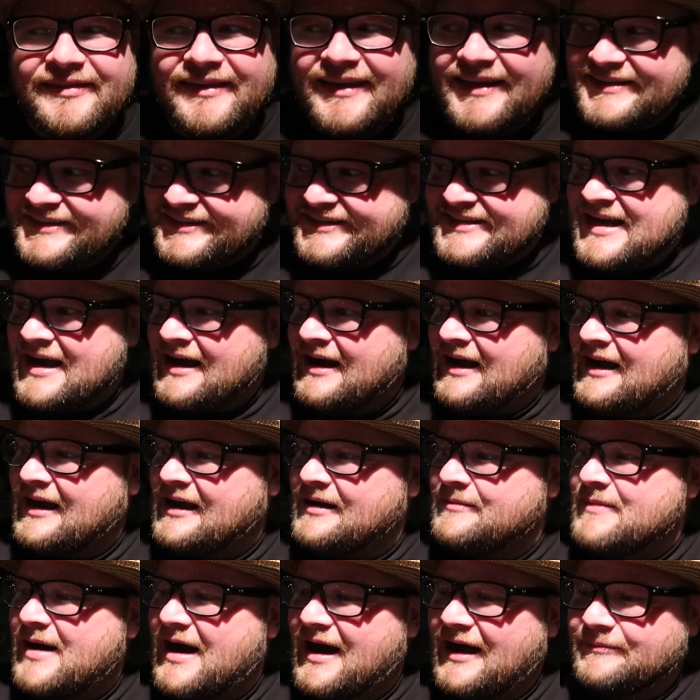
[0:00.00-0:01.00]
This
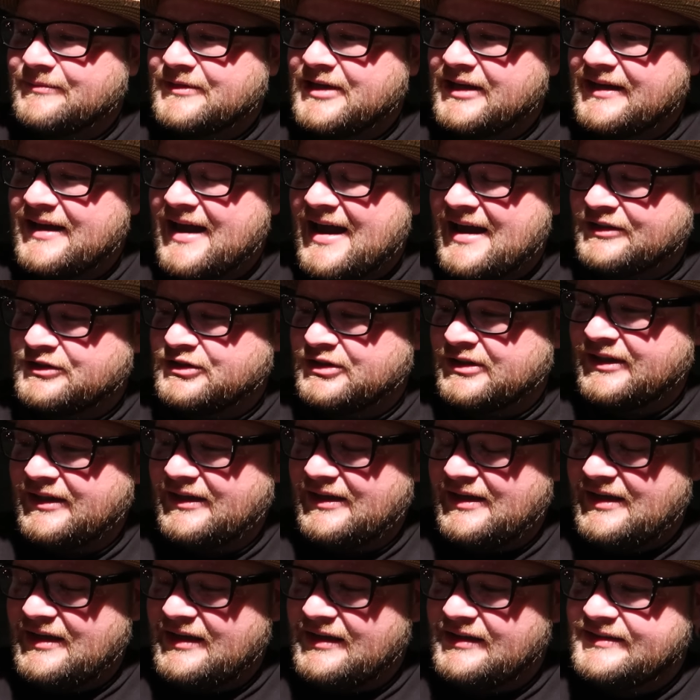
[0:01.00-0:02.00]
time I'm gonna
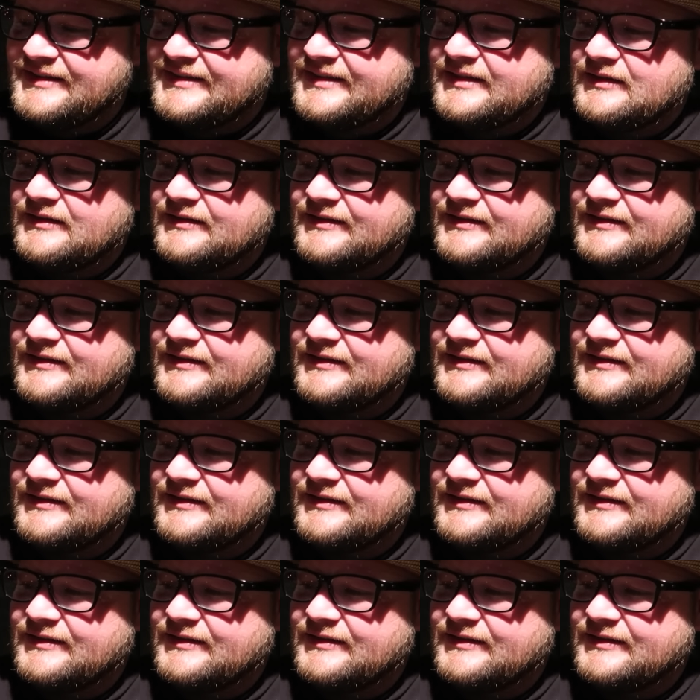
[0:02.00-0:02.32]
actually eat